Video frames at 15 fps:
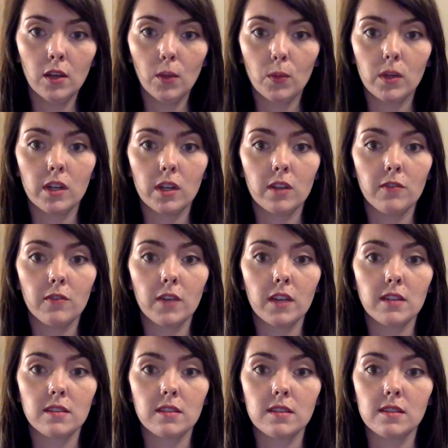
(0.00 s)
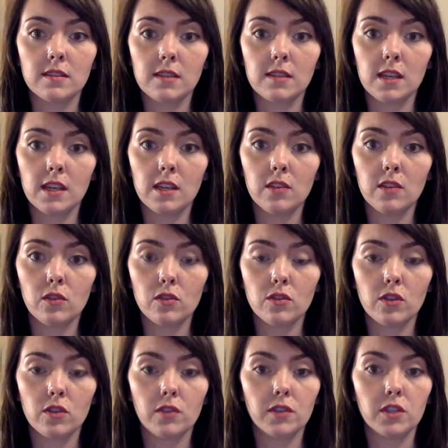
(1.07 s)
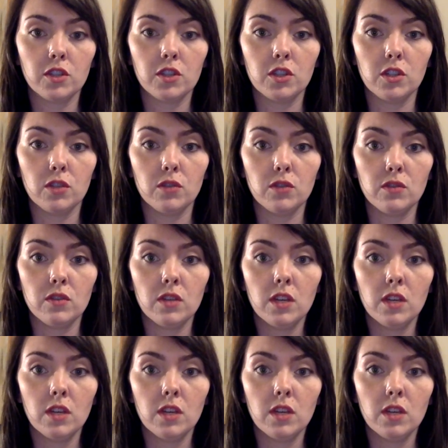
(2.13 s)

When it affects the skin or soft tissues,